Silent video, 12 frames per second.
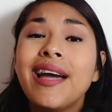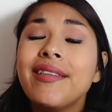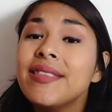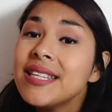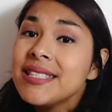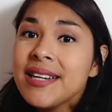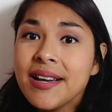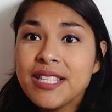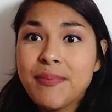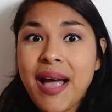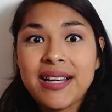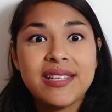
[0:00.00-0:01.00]
And this
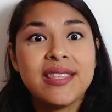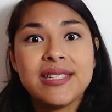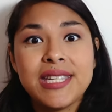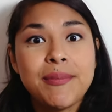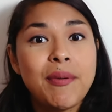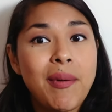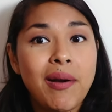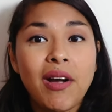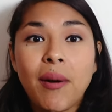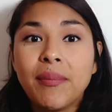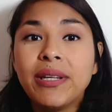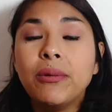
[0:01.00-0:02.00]
ties back to the tip about
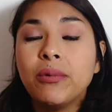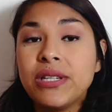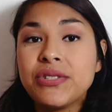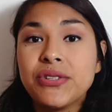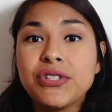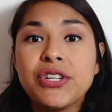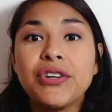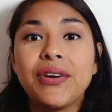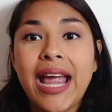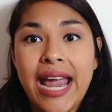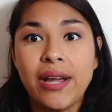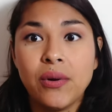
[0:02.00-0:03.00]
company research and
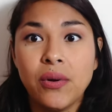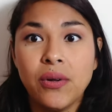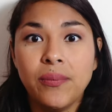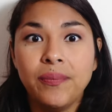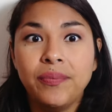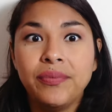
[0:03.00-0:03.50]
your angle.